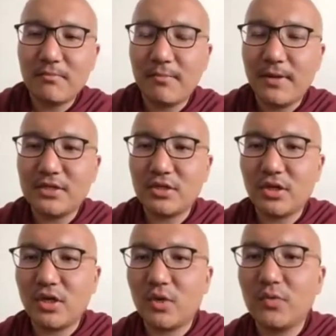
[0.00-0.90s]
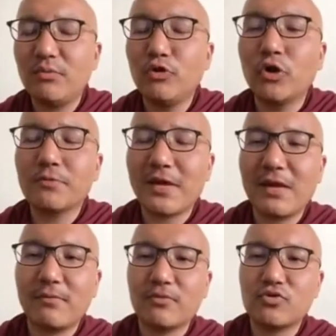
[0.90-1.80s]
But uh, we will not be
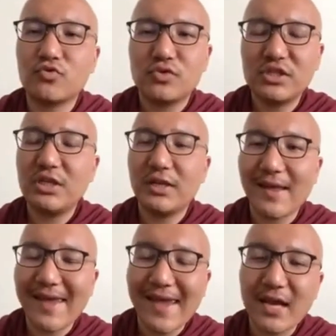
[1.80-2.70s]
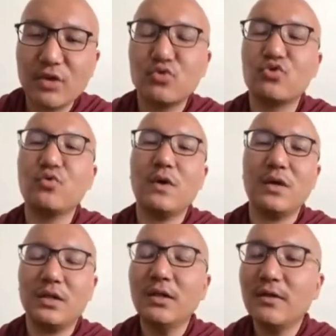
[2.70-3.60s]
able to see an
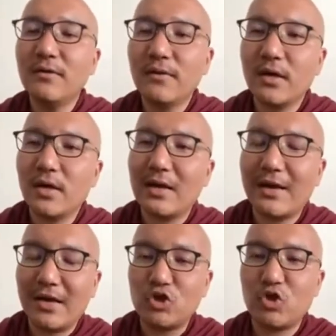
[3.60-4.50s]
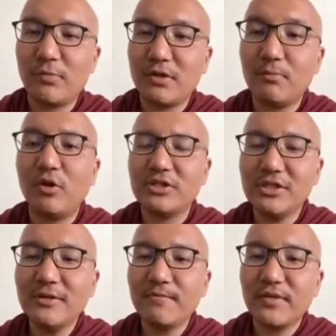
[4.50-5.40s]
actual uh, enjoyment
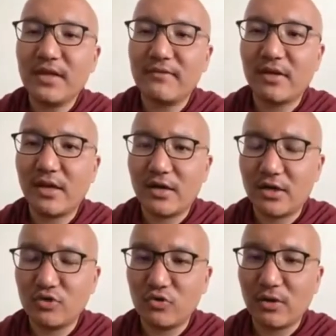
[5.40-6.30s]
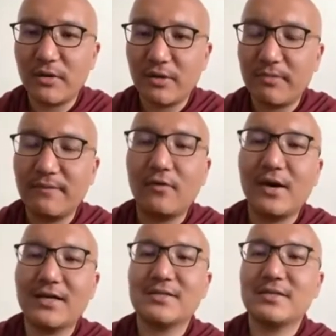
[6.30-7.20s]
body if they are to appear before
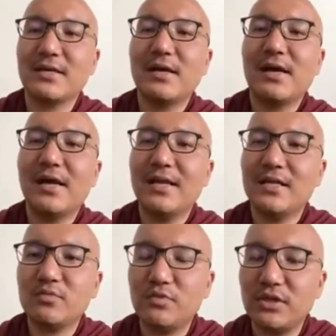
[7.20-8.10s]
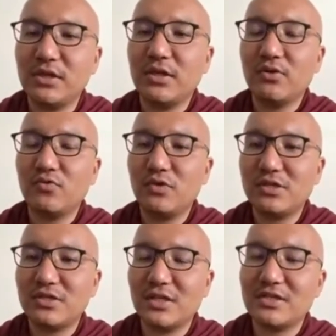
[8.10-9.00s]
us, unless we
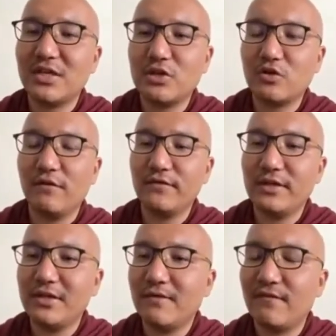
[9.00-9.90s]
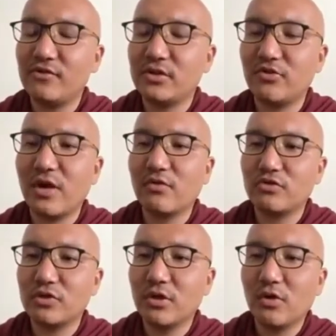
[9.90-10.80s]
reach the stage of the first ground
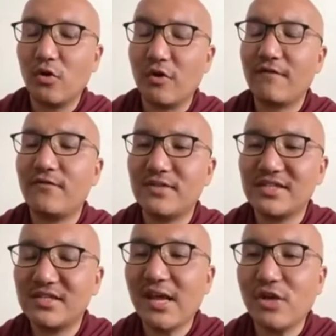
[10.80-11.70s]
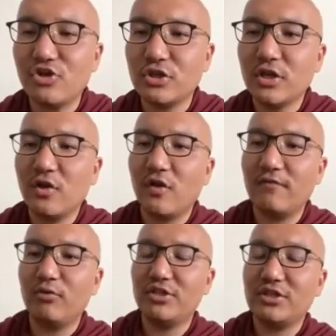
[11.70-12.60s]
or first stage
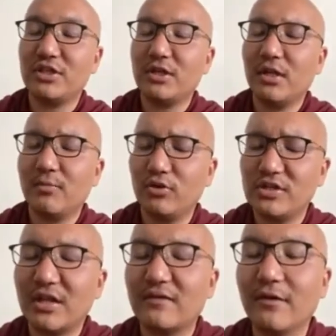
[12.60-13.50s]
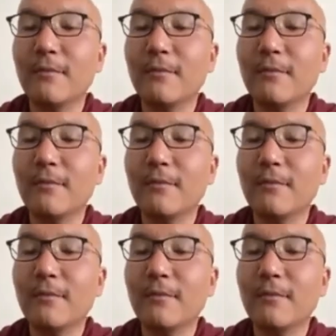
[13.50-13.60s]
of bodhicitta, uh, bodhisattva.